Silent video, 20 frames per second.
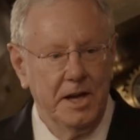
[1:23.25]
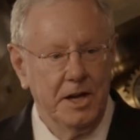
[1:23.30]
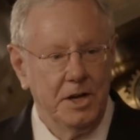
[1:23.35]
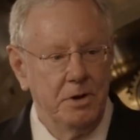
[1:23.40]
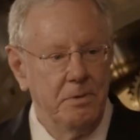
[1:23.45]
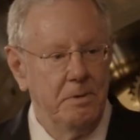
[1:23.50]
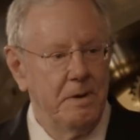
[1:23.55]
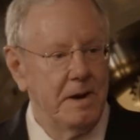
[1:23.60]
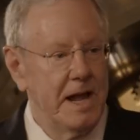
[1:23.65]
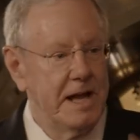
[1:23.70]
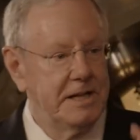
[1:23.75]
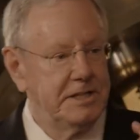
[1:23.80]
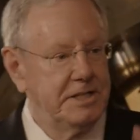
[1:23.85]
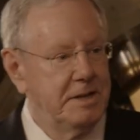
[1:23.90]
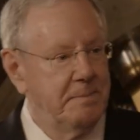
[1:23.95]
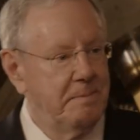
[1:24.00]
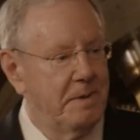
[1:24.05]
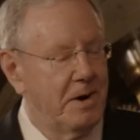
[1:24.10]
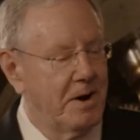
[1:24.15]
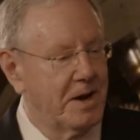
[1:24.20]
do you realize
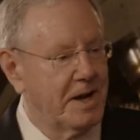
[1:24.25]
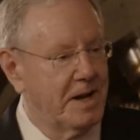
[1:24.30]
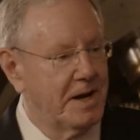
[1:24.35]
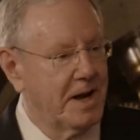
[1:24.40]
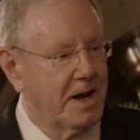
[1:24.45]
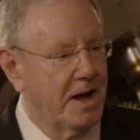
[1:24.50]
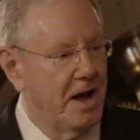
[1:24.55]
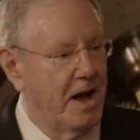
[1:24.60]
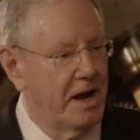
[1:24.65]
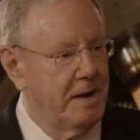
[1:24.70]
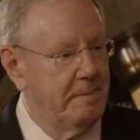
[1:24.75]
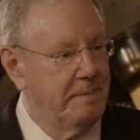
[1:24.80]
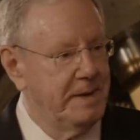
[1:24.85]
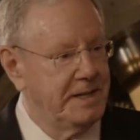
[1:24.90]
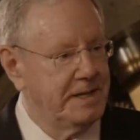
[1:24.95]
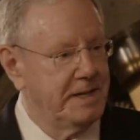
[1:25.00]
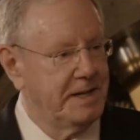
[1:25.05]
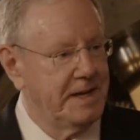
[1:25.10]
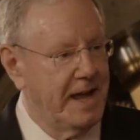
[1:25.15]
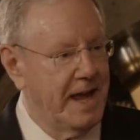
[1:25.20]
the American economy
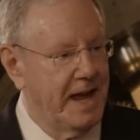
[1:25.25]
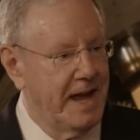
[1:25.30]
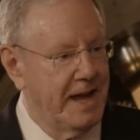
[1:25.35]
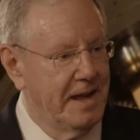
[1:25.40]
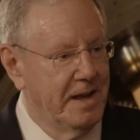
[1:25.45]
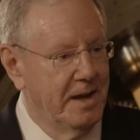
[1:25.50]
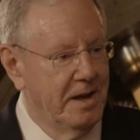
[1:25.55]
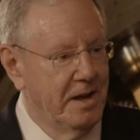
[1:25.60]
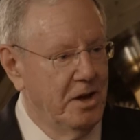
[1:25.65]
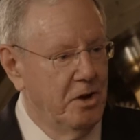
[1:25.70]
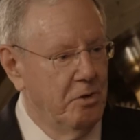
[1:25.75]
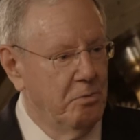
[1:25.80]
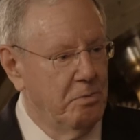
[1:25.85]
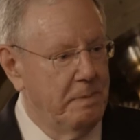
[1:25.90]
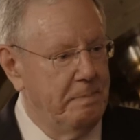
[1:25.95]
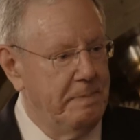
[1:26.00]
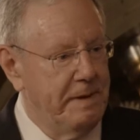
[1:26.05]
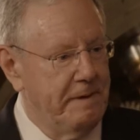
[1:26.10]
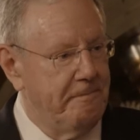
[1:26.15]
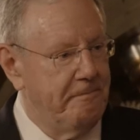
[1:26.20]
today
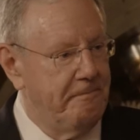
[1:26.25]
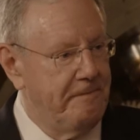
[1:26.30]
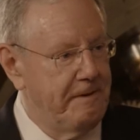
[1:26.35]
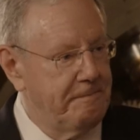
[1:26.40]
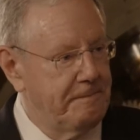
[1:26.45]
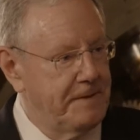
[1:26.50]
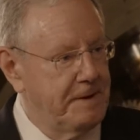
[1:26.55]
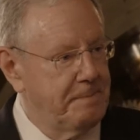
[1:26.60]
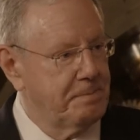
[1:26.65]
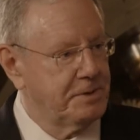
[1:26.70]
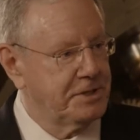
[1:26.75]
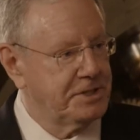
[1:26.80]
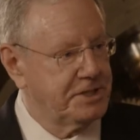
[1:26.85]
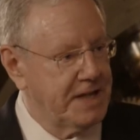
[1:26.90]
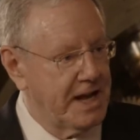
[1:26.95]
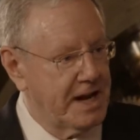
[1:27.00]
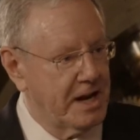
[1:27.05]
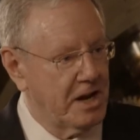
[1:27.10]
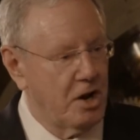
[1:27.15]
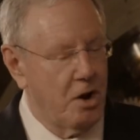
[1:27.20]
would be
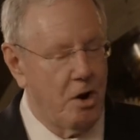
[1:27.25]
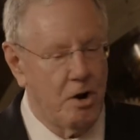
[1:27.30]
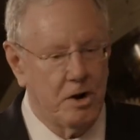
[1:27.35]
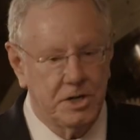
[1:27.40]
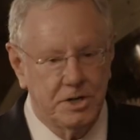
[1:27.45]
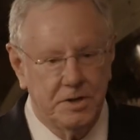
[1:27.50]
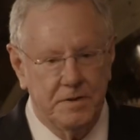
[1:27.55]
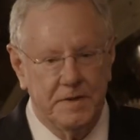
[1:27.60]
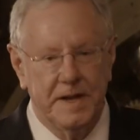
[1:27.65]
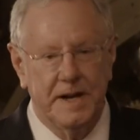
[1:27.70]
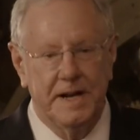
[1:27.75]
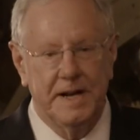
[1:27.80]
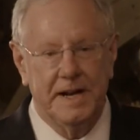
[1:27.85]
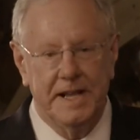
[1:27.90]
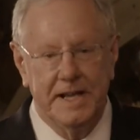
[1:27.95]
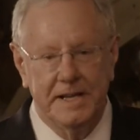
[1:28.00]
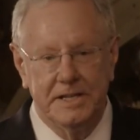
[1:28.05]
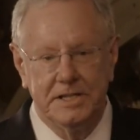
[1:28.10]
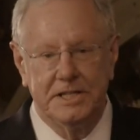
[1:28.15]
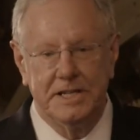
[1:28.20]
50% larger than it
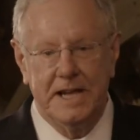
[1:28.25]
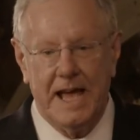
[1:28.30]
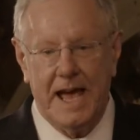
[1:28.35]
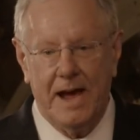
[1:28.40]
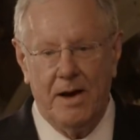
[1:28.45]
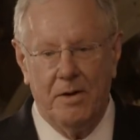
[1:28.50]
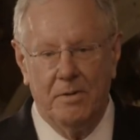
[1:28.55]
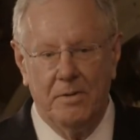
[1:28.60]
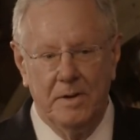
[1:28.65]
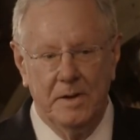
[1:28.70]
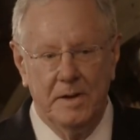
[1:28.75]
is now?